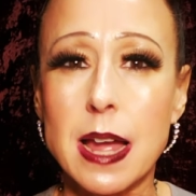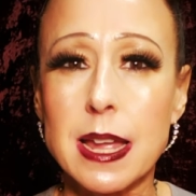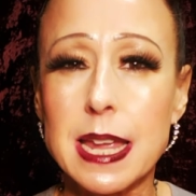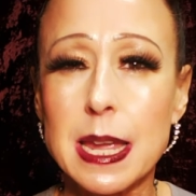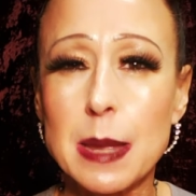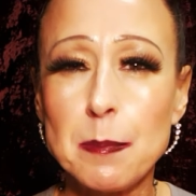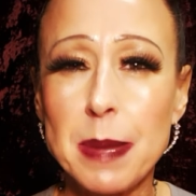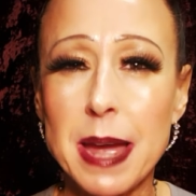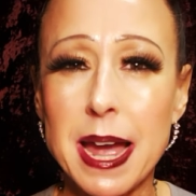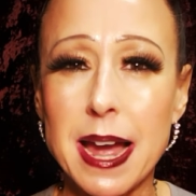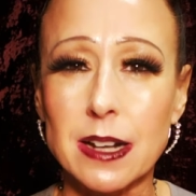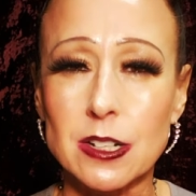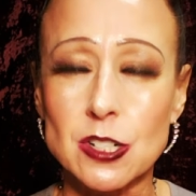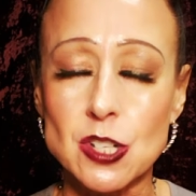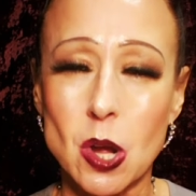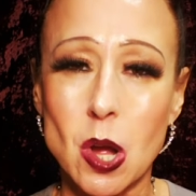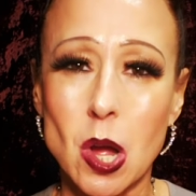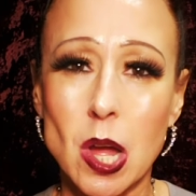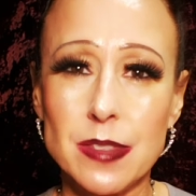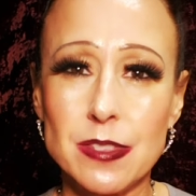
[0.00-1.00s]
impact
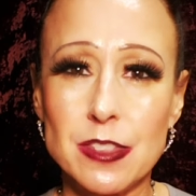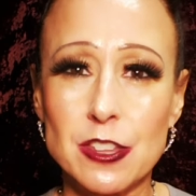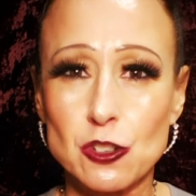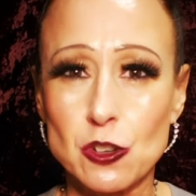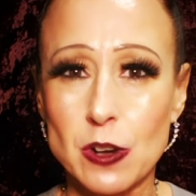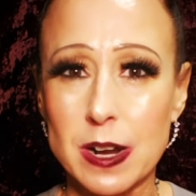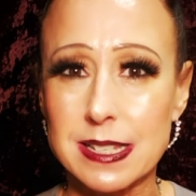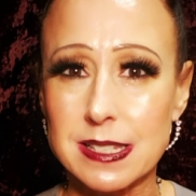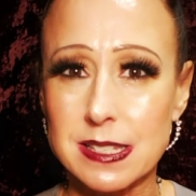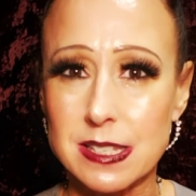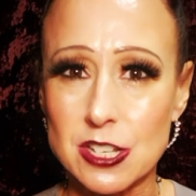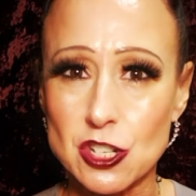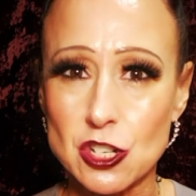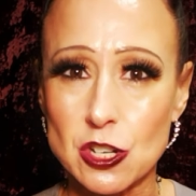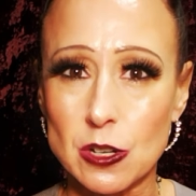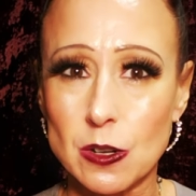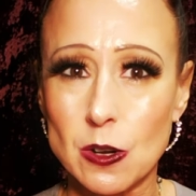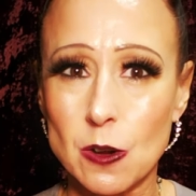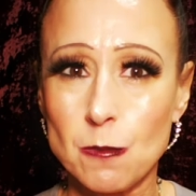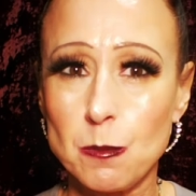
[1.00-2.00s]
on the
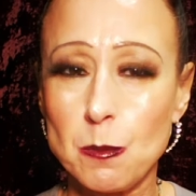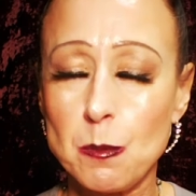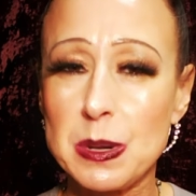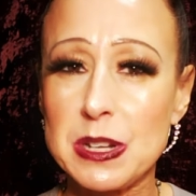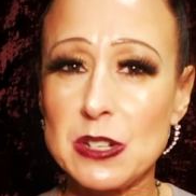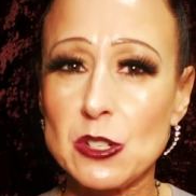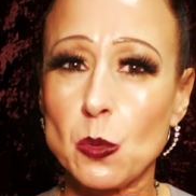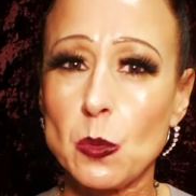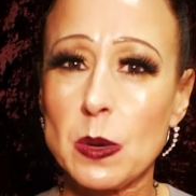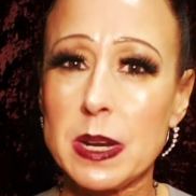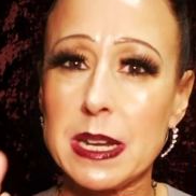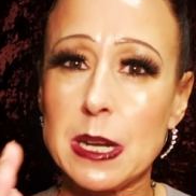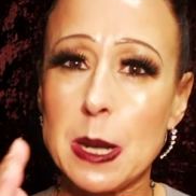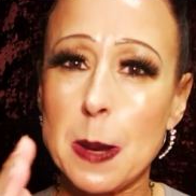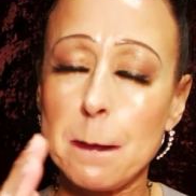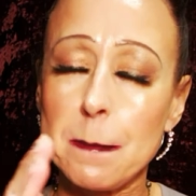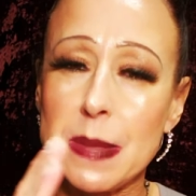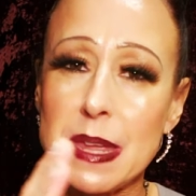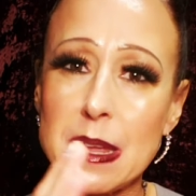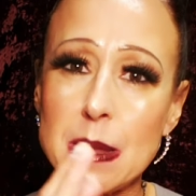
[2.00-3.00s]
transition between
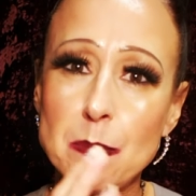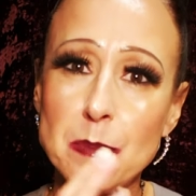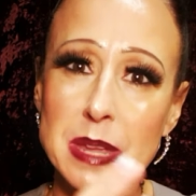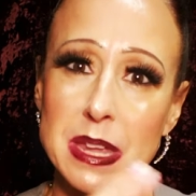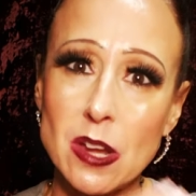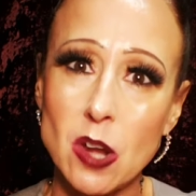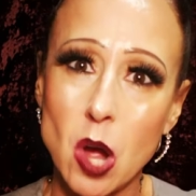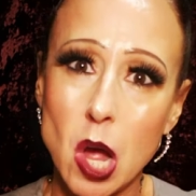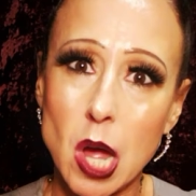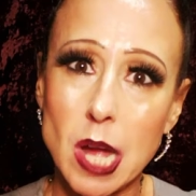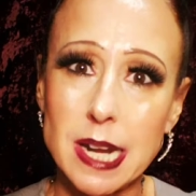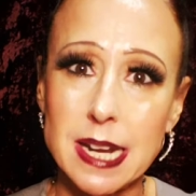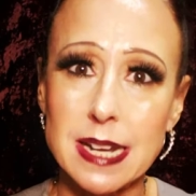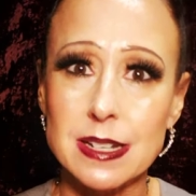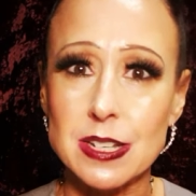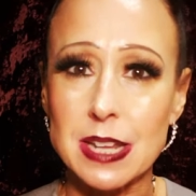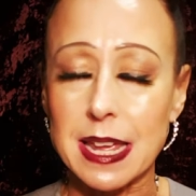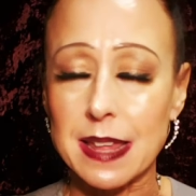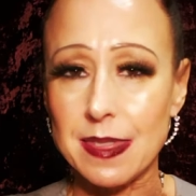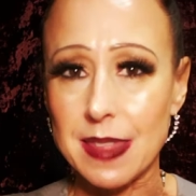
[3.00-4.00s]
me being on
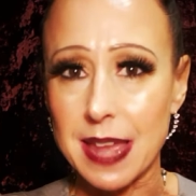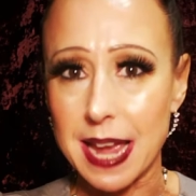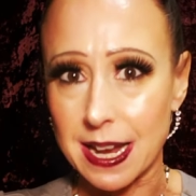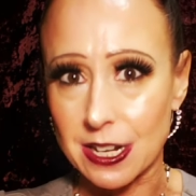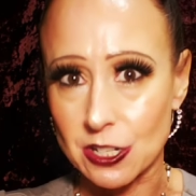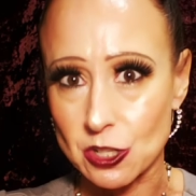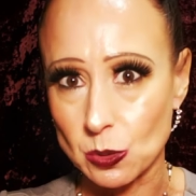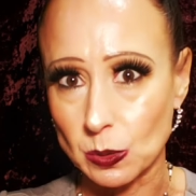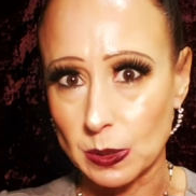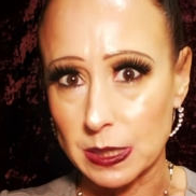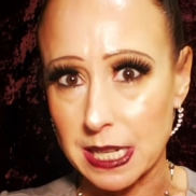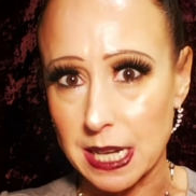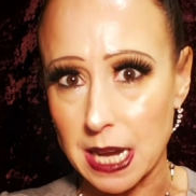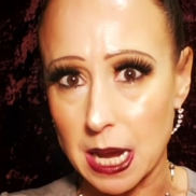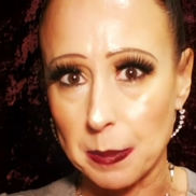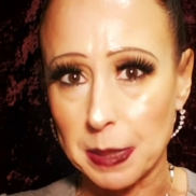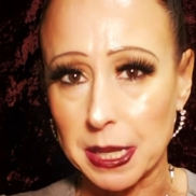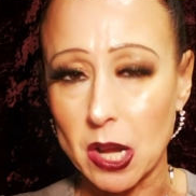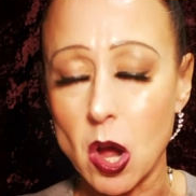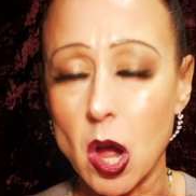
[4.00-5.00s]
it and actually
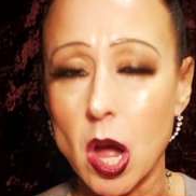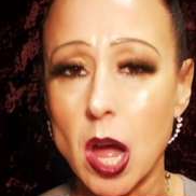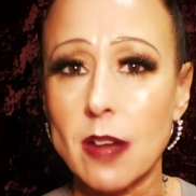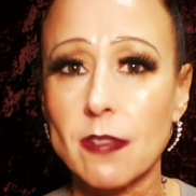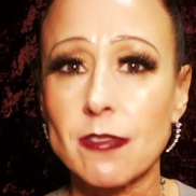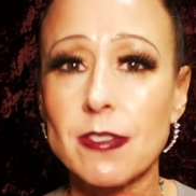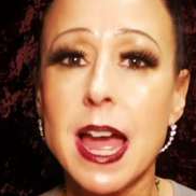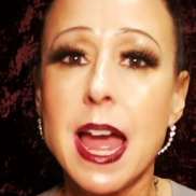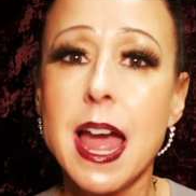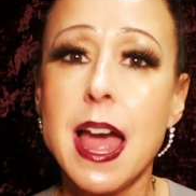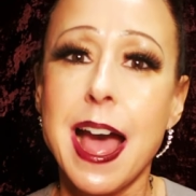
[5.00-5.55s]
coming off.